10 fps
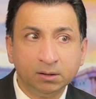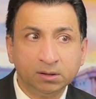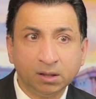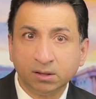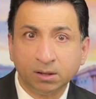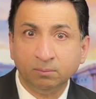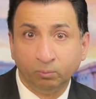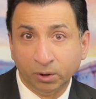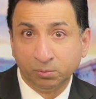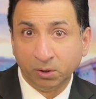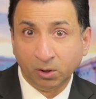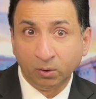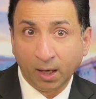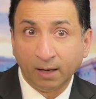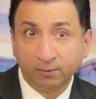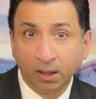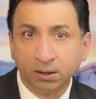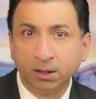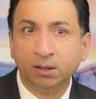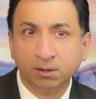system, which we don't have a
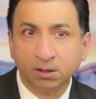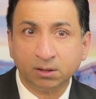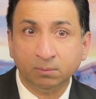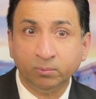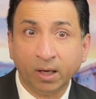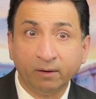healthcare system.